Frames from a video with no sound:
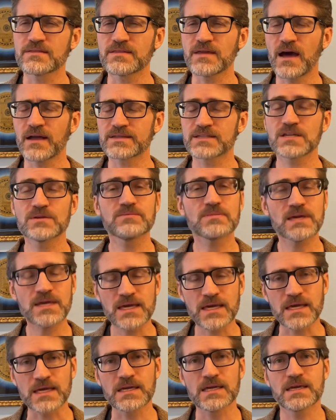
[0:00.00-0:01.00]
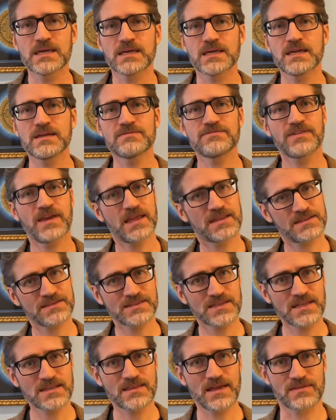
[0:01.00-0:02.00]
to me in
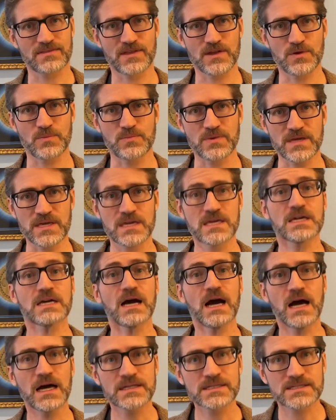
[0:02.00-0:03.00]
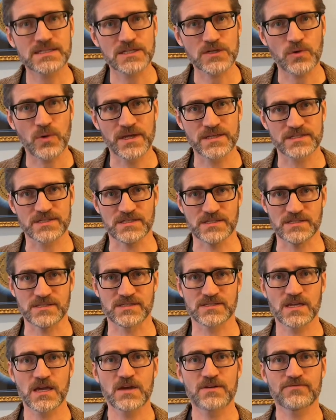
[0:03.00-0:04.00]
fantasy that there be
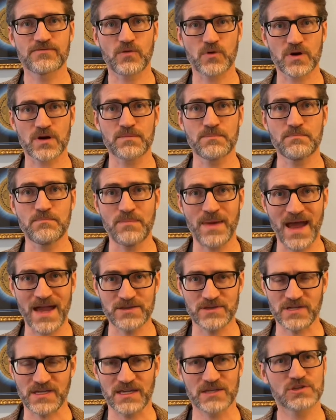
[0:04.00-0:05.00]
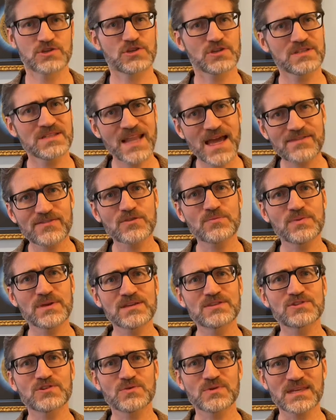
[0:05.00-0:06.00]
consequences for magic. It should never be
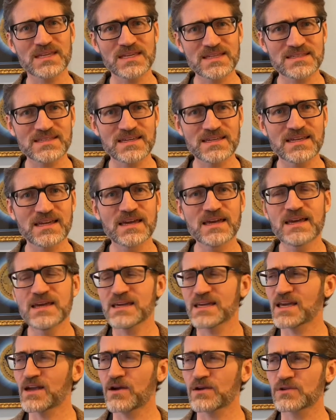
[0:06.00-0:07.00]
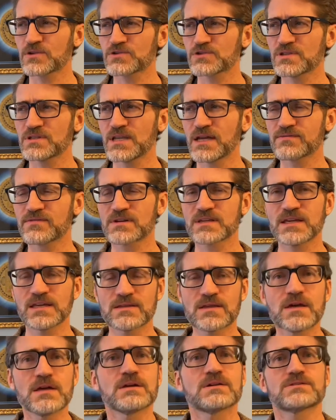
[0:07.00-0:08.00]
too easy. Characters should never
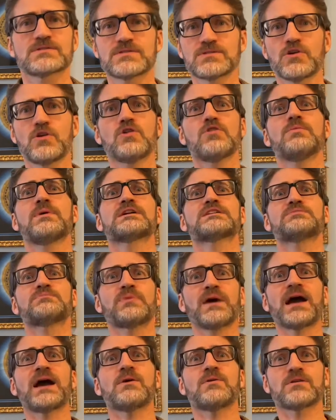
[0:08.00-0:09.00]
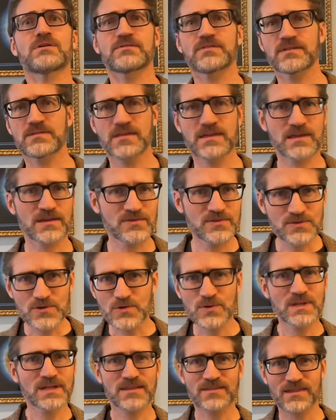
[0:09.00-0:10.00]
get so much power that they can do
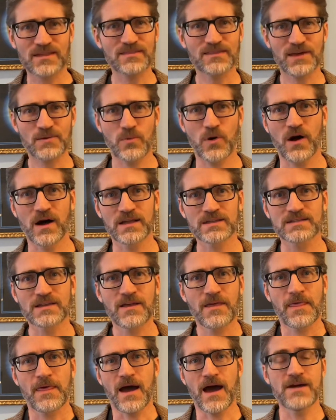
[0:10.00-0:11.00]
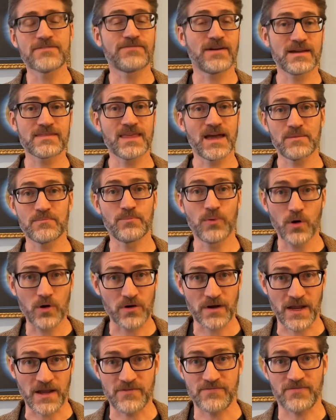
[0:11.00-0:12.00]
anything they want. I find that
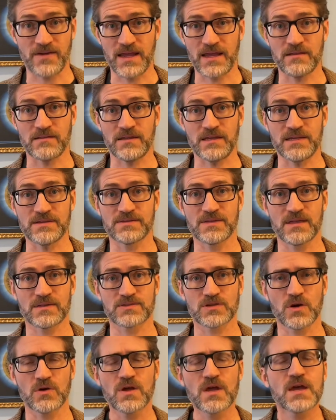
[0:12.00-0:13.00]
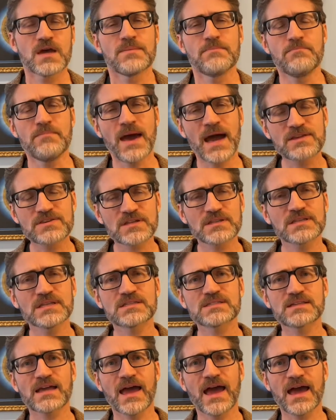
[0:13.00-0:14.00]
boring, frankly. So magic needs
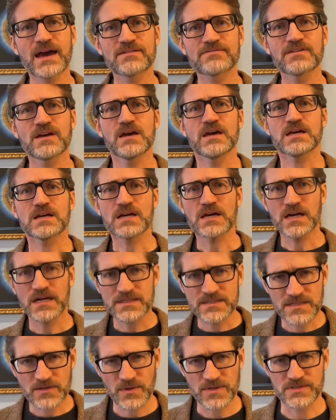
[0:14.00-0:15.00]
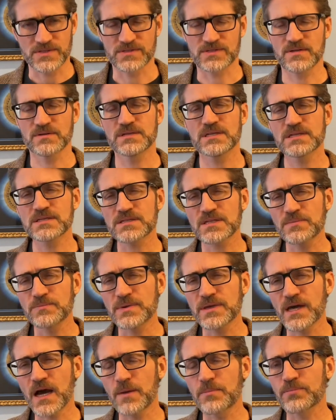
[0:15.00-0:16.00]
to have consequences. There needs to
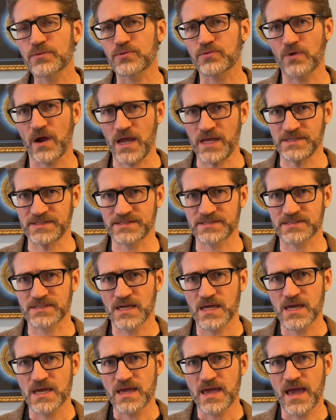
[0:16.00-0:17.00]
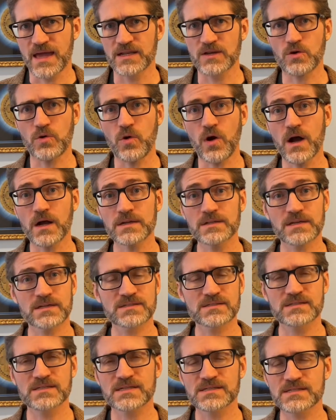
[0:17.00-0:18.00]
be a price. And Kuang does
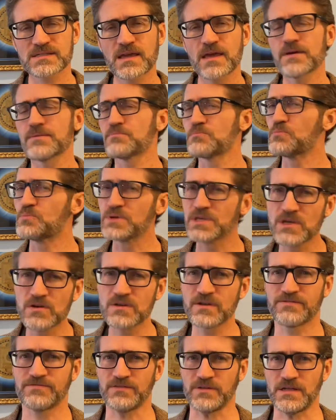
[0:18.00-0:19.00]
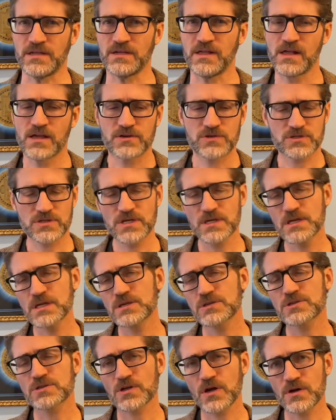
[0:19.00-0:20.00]
this beautifully. She
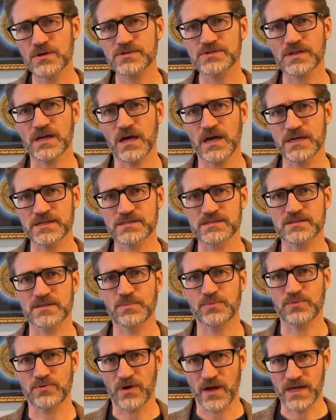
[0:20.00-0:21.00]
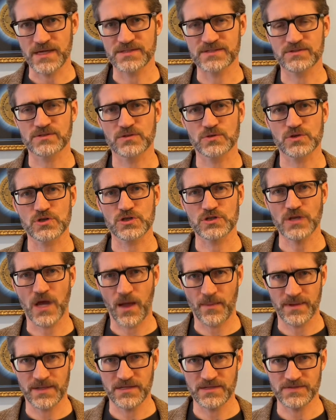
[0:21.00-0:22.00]
shows us the price to
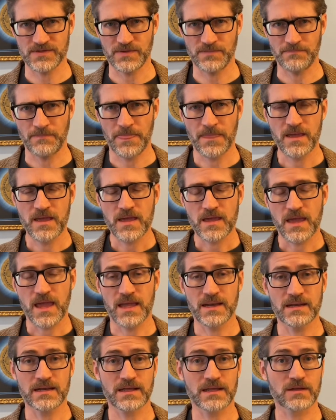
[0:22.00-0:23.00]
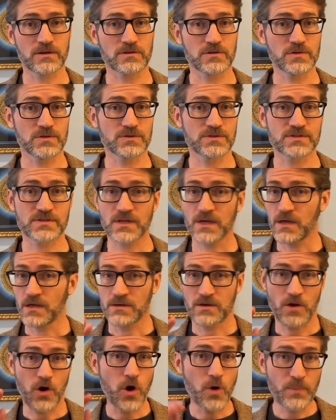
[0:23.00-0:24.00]
shamanism. And it includes
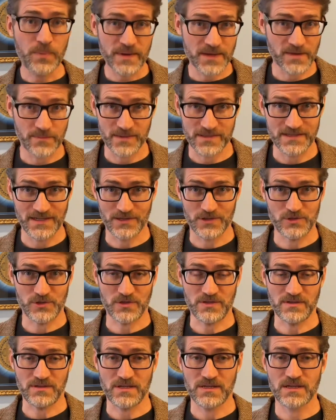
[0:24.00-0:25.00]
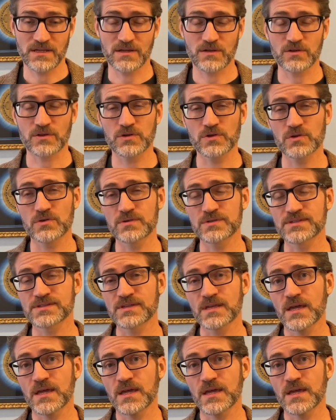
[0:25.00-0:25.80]
opium addiction. It includes